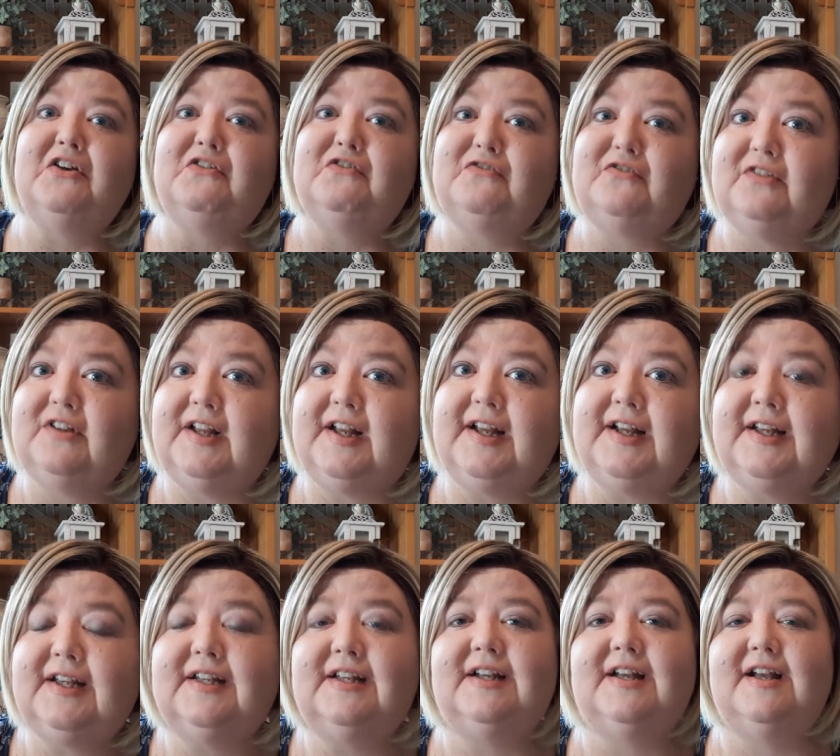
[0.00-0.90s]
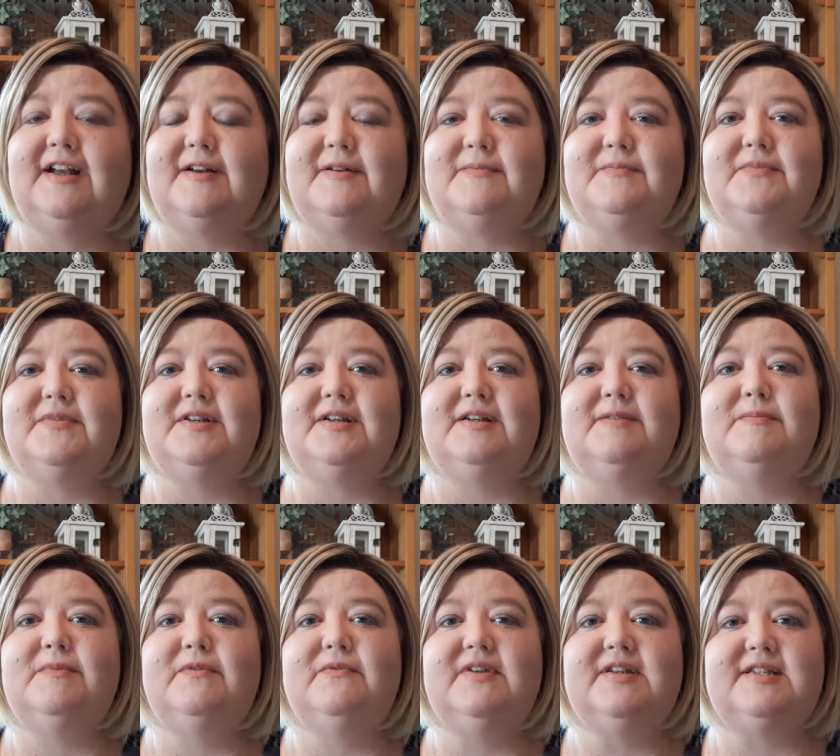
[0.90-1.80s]
flick um, the
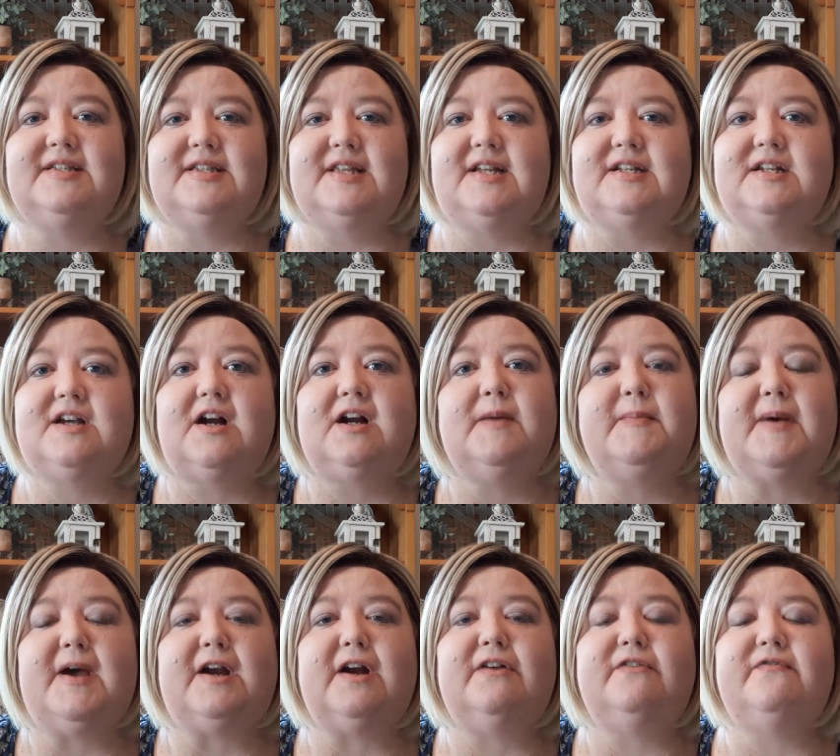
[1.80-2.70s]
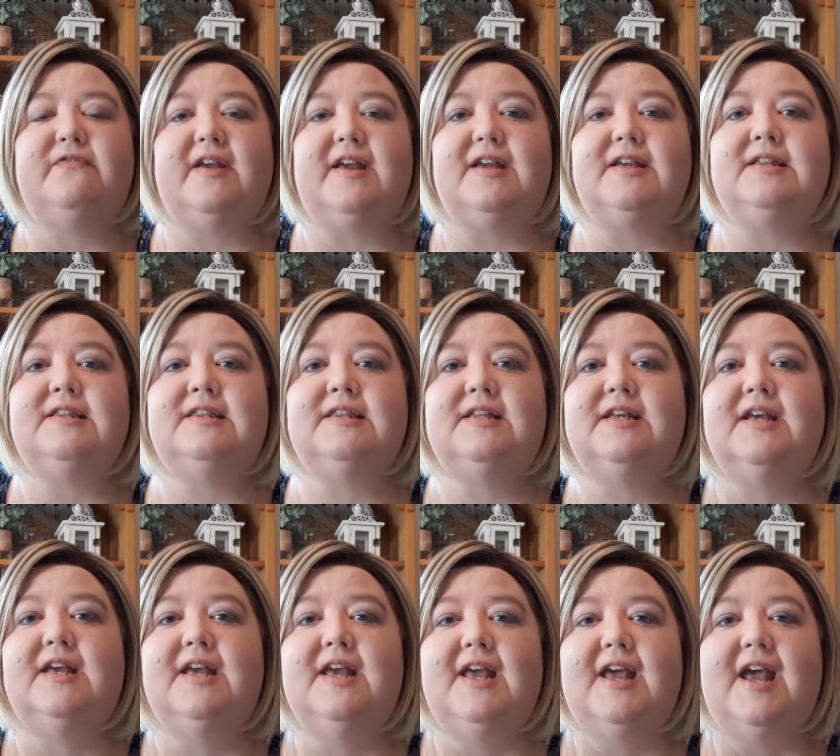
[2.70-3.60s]
movies that talk about our faith
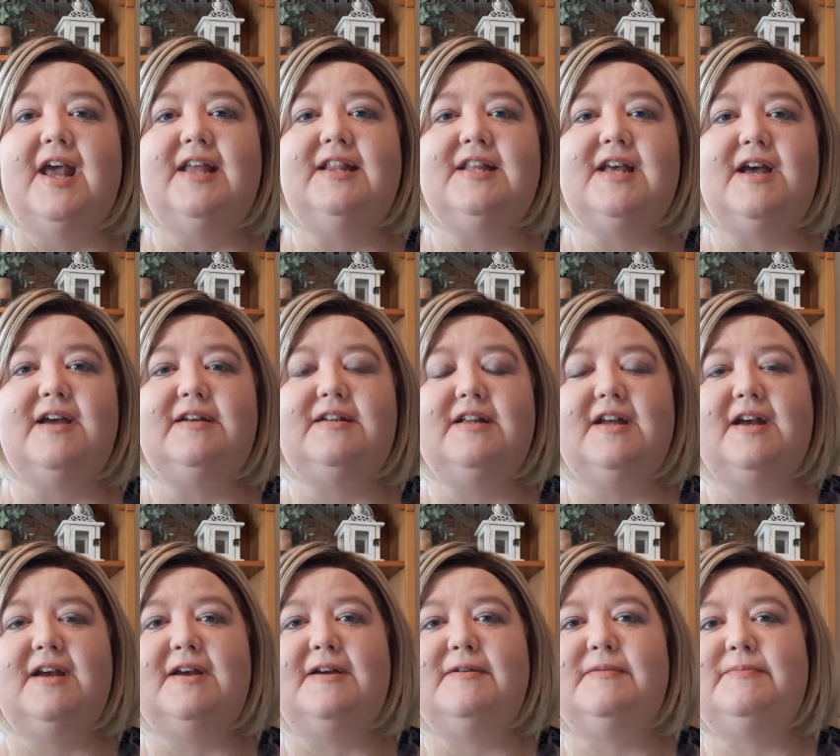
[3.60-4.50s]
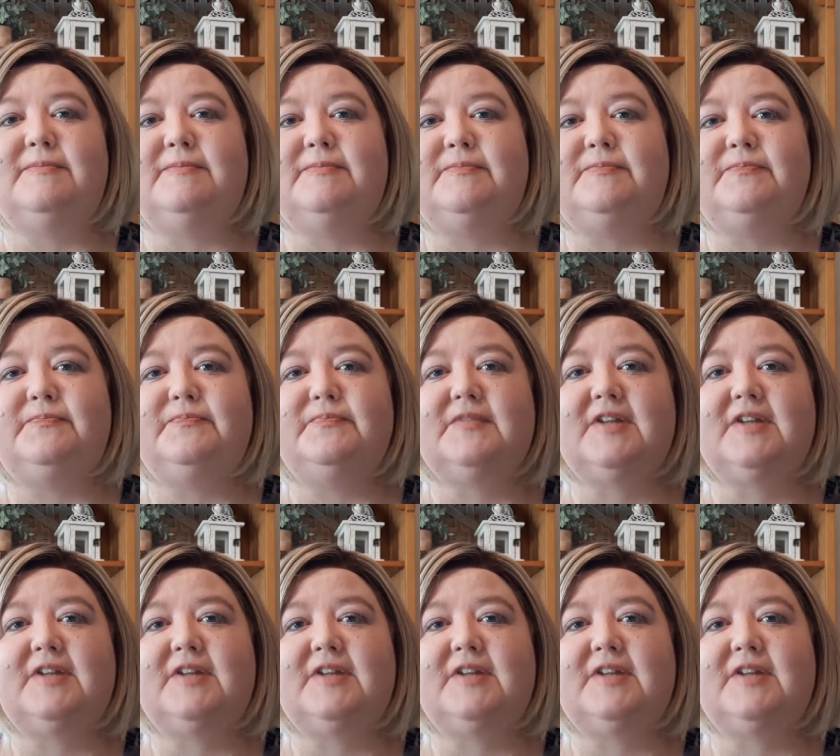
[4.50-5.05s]
and that um,